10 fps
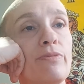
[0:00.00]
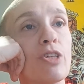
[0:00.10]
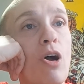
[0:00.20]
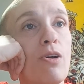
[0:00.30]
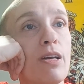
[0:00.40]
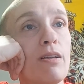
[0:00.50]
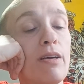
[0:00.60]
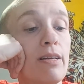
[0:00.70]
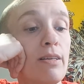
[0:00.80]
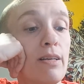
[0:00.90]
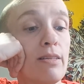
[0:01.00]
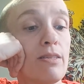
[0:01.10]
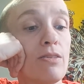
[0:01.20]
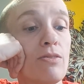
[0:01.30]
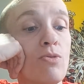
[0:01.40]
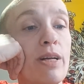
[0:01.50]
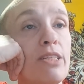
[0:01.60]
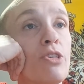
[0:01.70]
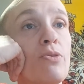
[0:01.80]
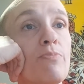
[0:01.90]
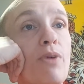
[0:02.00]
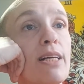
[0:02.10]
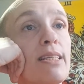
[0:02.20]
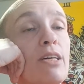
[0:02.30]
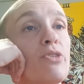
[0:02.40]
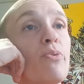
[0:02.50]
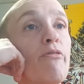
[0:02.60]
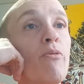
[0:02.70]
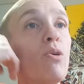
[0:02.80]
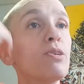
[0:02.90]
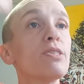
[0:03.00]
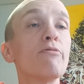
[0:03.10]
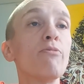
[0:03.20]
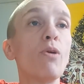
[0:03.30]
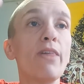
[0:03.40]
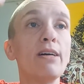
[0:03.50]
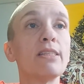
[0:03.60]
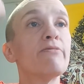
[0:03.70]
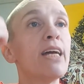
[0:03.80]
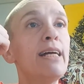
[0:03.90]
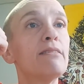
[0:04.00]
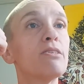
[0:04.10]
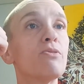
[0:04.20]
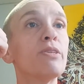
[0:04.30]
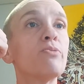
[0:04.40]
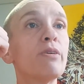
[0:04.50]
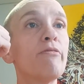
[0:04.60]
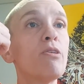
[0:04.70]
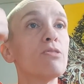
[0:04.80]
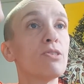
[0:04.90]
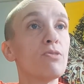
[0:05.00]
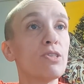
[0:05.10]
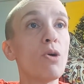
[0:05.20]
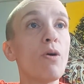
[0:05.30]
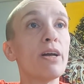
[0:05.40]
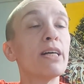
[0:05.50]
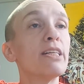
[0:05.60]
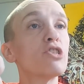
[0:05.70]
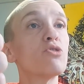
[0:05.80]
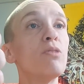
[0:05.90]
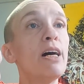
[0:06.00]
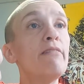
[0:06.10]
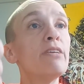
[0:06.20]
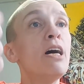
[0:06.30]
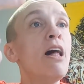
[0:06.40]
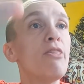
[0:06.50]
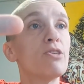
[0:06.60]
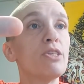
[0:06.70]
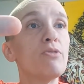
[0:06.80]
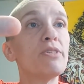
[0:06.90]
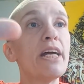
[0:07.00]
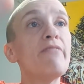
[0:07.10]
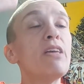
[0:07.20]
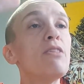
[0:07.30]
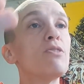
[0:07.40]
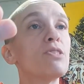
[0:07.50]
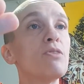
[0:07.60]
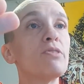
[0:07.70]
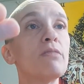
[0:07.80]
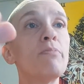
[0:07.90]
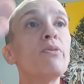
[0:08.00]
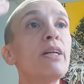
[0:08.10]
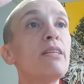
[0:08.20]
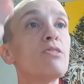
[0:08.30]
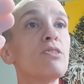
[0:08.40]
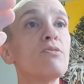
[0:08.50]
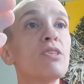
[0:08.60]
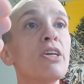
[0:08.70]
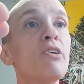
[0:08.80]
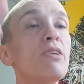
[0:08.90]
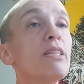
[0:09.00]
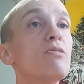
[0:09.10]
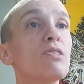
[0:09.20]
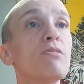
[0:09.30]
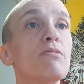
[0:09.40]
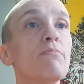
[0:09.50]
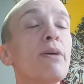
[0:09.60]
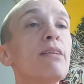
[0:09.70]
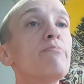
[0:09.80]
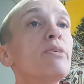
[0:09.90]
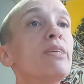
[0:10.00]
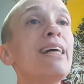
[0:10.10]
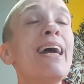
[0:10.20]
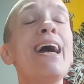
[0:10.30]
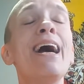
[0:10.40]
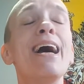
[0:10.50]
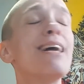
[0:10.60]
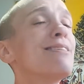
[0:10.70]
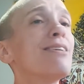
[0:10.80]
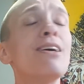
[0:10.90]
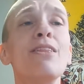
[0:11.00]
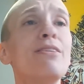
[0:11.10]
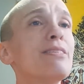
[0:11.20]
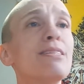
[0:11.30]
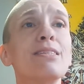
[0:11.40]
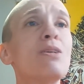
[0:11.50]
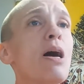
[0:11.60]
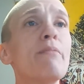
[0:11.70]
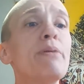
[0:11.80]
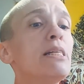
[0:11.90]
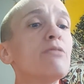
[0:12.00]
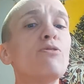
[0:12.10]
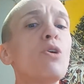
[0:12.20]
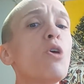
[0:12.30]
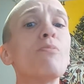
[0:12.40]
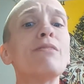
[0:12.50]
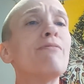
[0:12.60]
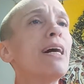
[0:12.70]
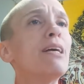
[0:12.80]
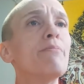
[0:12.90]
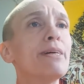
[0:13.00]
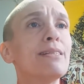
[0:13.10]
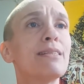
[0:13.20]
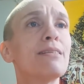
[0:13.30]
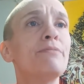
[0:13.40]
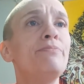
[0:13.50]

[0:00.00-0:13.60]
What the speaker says: Card is 22 breaks down to a 4. It's the 4th house of Cancer in the reverse. There's no unconditional love. There's no safety. There's no stability. There's no security. There's no dependability. And this is not a peaceful home environment.